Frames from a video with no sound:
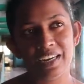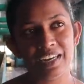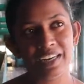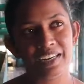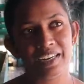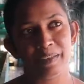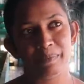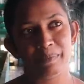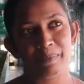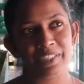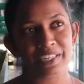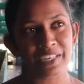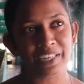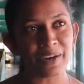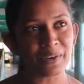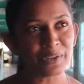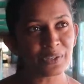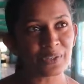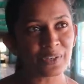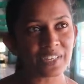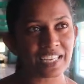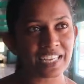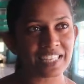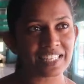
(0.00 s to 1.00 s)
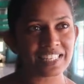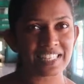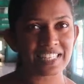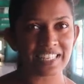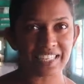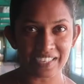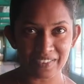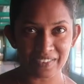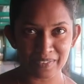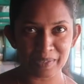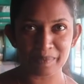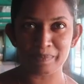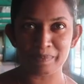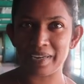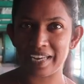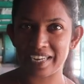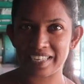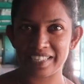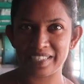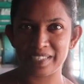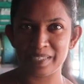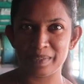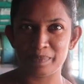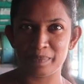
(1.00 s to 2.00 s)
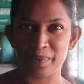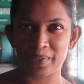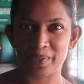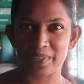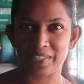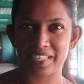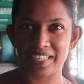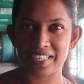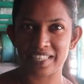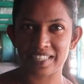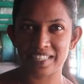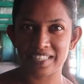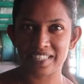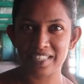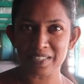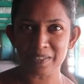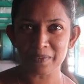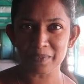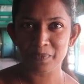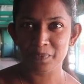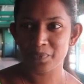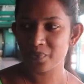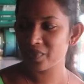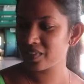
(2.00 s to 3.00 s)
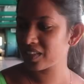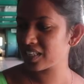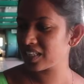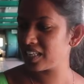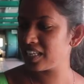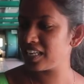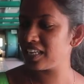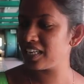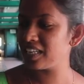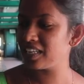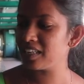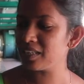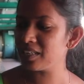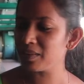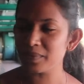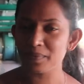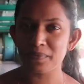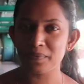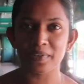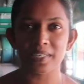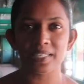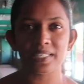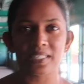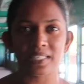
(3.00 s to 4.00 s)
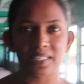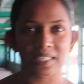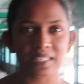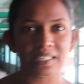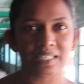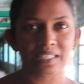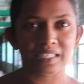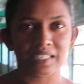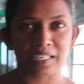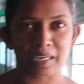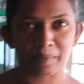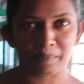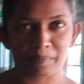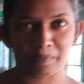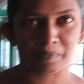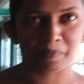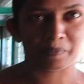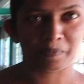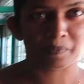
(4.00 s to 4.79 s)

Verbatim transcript: uh, but now you can see our black tea process. Okay. Here, first step,